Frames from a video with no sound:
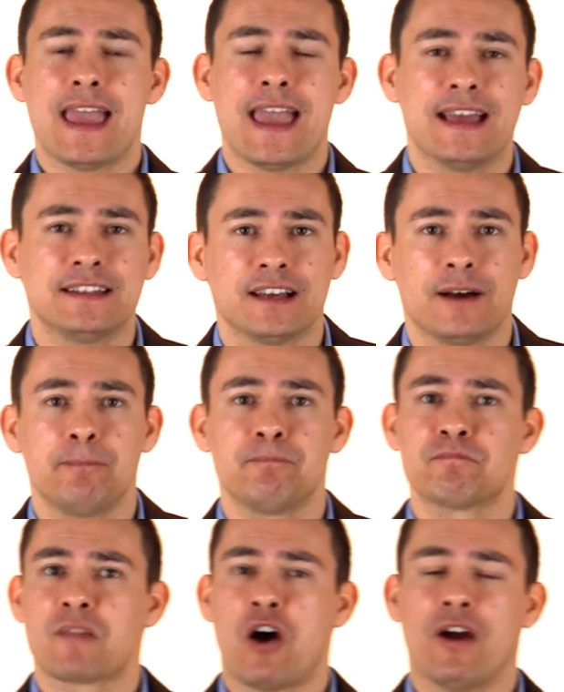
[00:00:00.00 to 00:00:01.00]
And uh,
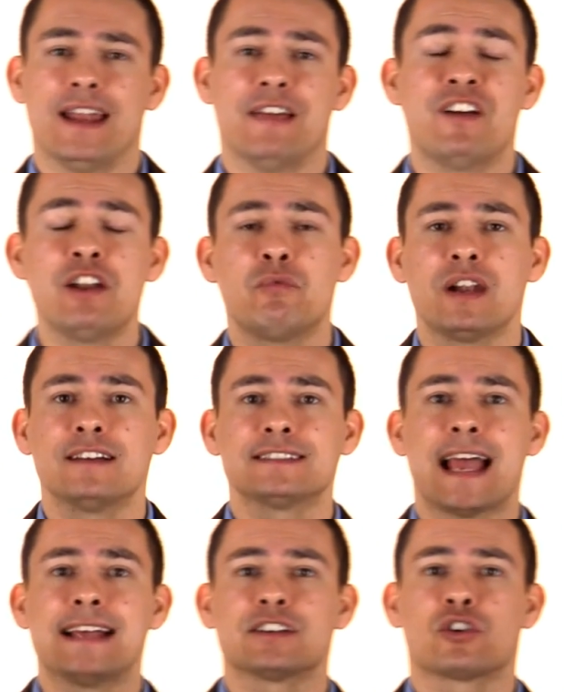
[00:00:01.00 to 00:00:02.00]
all right, if anyone
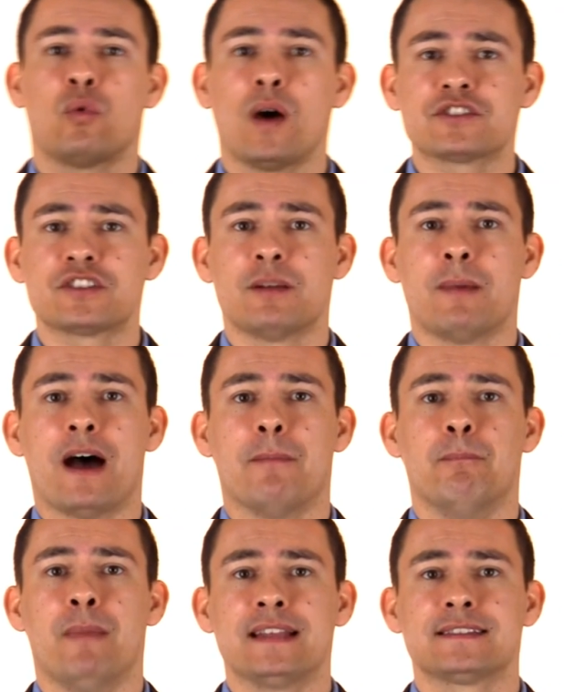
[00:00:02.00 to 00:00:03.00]
else has a question
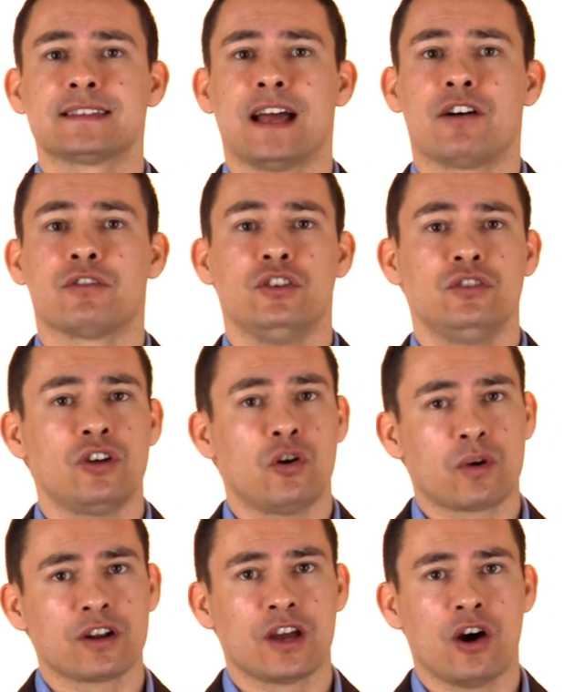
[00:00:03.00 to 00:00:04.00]
about men's style, you
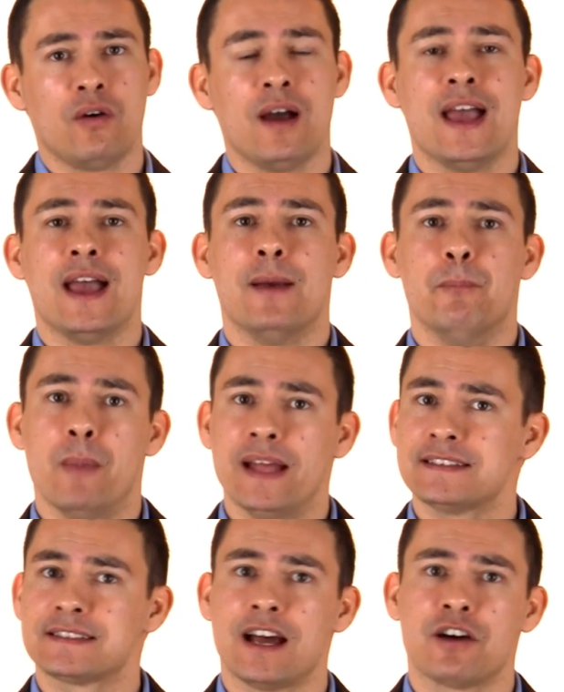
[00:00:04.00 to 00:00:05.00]
know where to go.
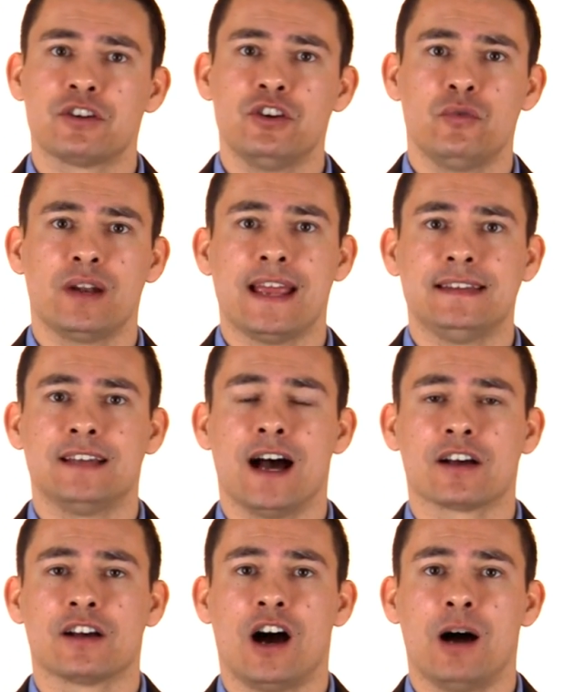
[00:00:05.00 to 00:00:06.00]
men style Q and A
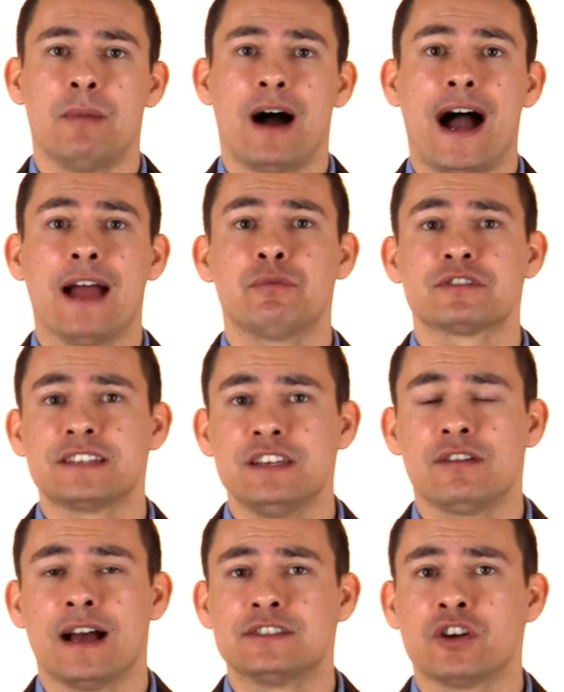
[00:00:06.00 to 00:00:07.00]
dot com. I will
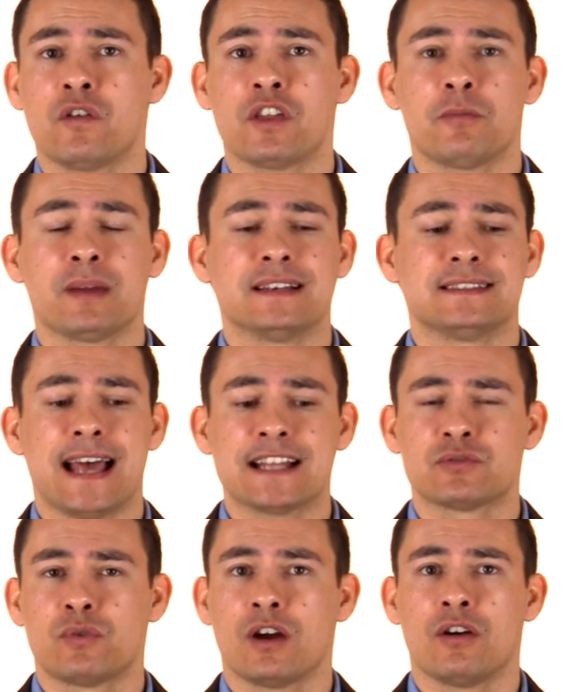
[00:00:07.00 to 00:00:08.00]
see you guys over there because
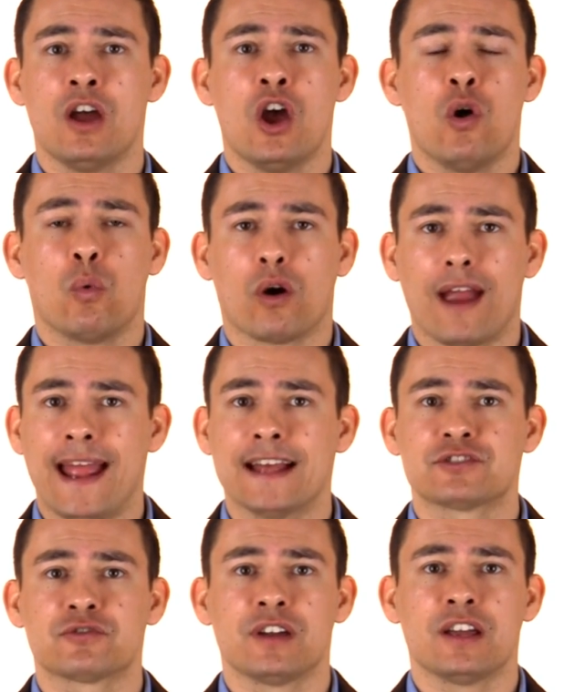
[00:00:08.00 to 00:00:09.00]
that's where we're
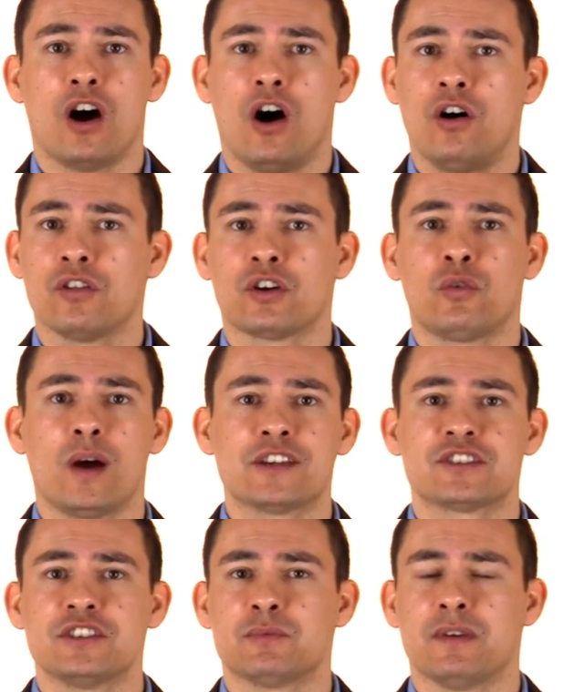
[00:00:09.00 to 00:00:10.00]
answering all the
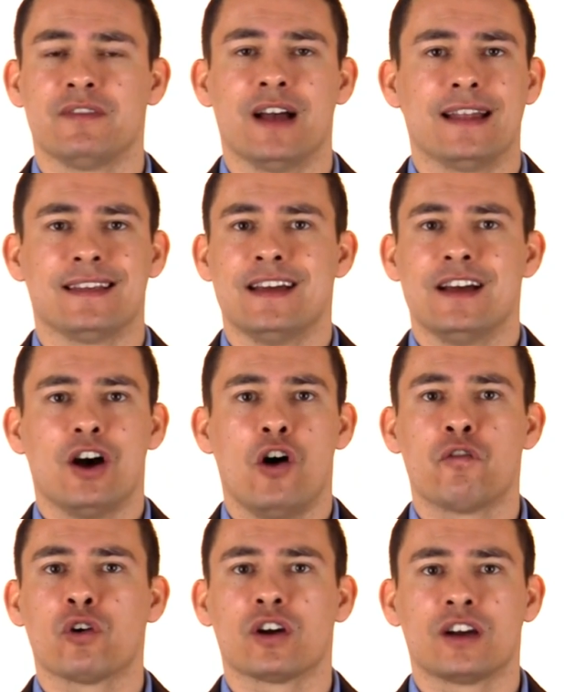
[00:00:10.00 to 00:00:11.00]
questions. We've got
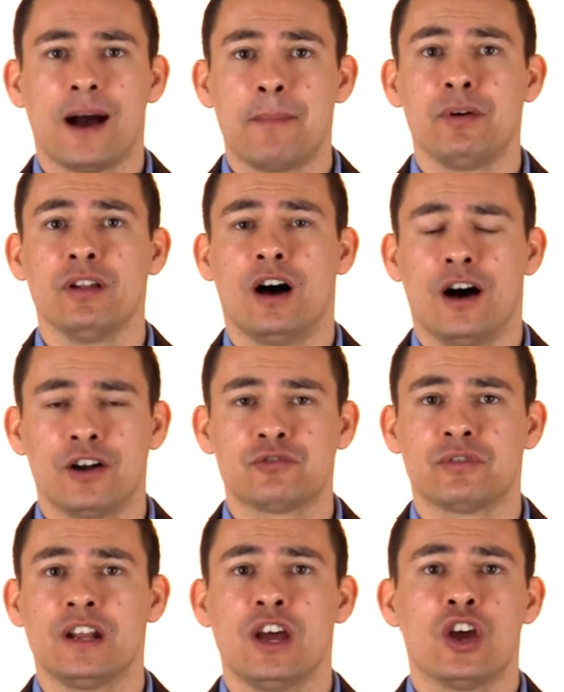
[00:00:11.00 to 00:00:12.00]
over a couple
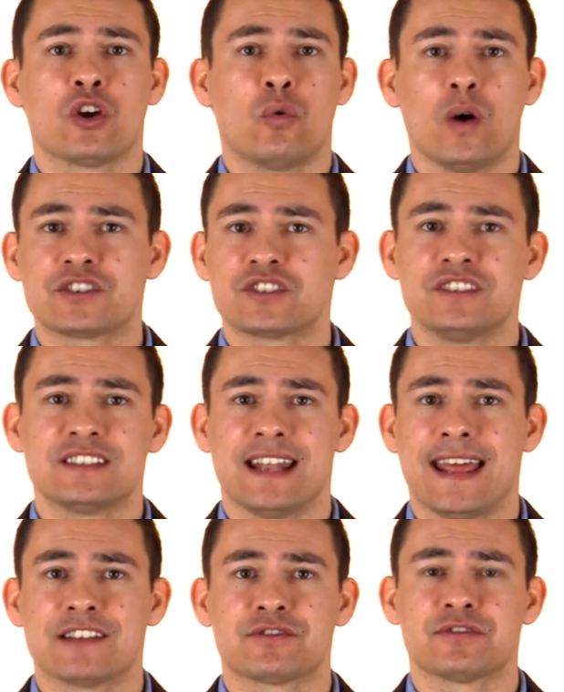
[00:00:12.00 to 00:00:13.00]
hundred questions
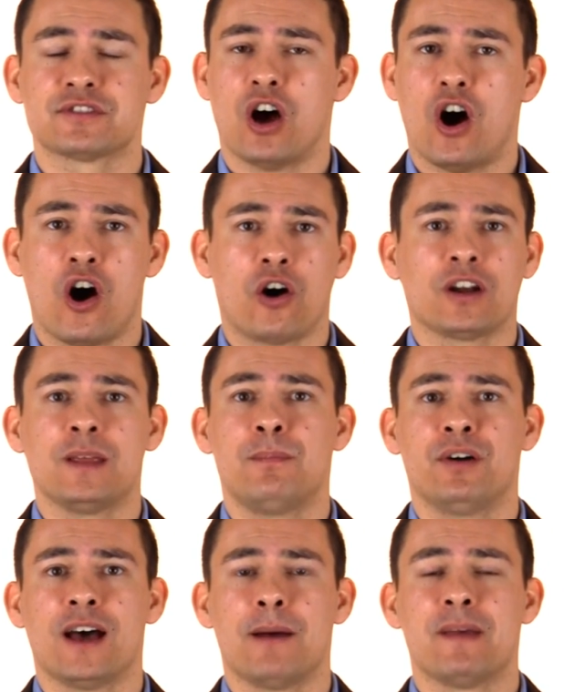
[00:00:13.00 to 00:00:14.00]
and answers already
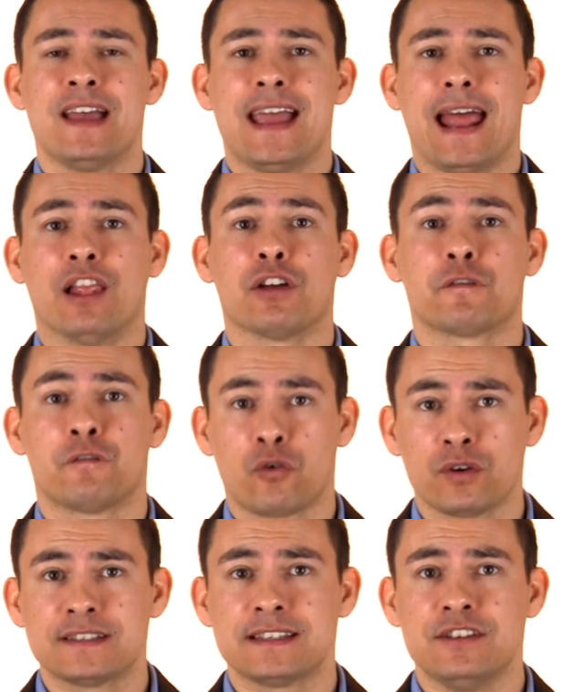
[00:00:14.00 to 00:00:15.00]
put up, and I look
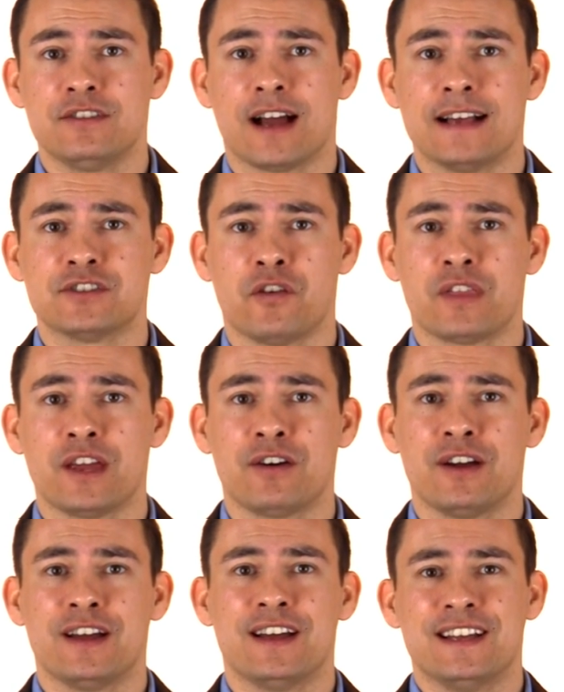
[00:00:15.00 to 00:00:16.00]
forward to seeing you guys over there.